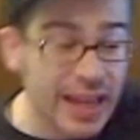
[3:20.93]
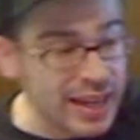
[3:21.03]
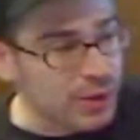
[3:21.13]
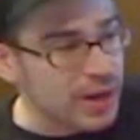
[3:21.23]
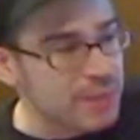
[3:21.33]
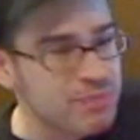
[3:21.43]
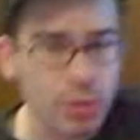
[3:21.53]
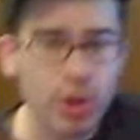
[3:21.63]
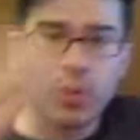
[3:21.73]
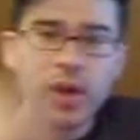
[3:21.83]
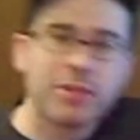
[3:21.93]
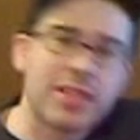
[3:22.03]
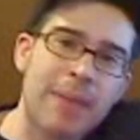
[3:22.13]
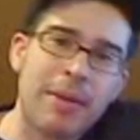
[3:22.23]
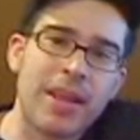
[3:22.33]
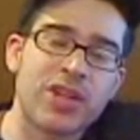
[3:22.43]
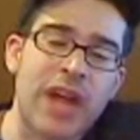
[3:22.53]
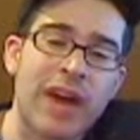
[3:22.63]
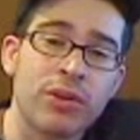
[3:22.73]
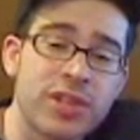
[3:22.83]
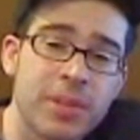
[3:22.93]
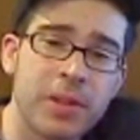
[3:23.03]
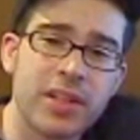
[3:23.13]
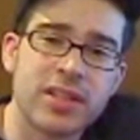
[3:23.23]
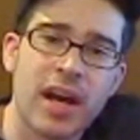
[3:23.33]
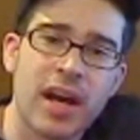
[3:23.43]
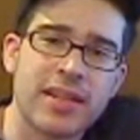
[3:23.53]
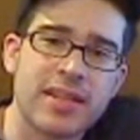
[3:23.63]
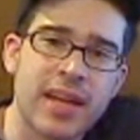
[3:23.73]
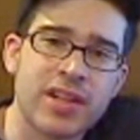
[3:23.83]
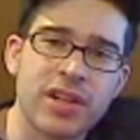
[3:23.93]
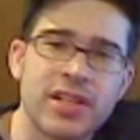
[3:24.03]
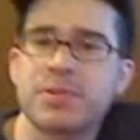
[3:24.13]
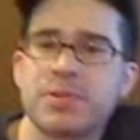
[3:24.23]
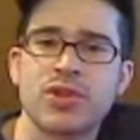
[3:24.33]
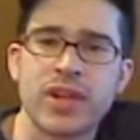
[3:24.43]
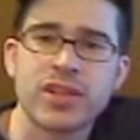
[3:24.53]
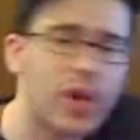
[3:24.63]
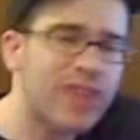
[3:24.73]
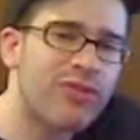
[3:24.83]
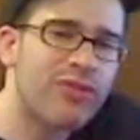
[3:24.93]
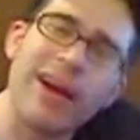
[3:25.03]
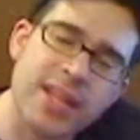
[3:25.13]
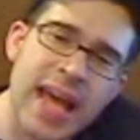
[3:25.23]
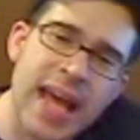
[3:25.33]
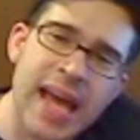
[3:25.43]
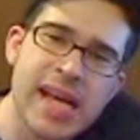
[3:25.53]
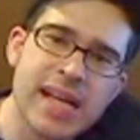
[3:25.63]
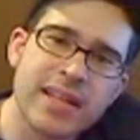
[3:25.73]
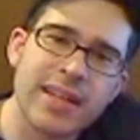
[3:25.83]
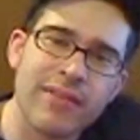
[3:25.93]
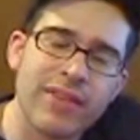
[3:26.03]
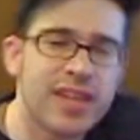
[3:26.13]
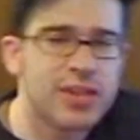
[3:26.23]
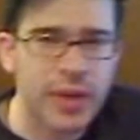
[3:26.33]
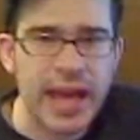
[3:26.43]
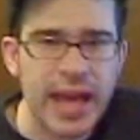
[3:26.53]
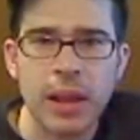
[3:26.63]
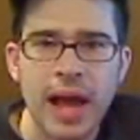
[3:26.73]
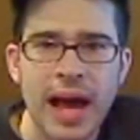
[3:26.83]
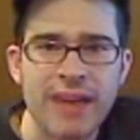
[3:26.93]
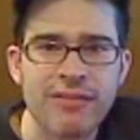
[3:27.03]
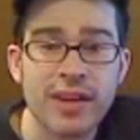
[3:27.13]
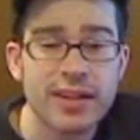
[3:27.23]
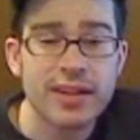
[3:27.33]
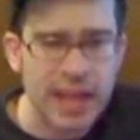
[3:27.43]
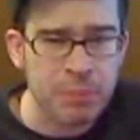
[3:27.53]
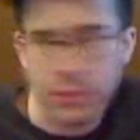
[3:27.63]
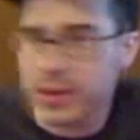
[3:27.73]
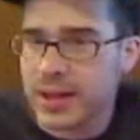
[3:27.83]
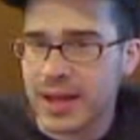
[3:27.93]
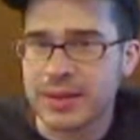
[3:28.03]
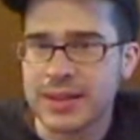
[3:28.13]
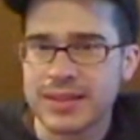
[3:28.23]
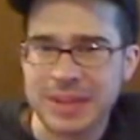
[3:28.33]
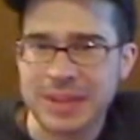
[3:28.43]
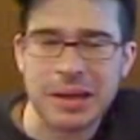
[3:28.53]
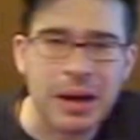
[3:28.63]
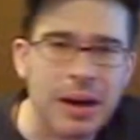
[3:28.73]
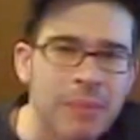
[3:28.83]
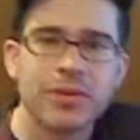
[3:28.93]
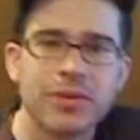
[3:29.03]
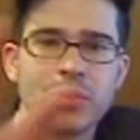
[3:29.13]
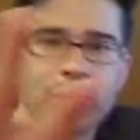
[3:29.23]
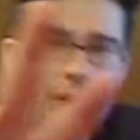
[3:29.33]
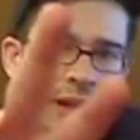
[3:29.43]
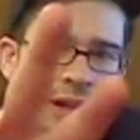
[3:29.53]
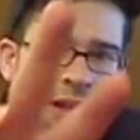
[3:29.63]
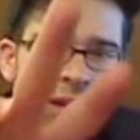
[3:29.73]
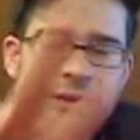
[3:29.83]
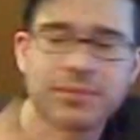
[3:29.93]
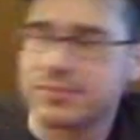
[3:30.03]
Anyway, you're more than welcome to stop by the chat room. We're typically talking tech, sharing tips and tricks 24 hours a day, 7 days a week at live.pirillo.com. We'll eat you later.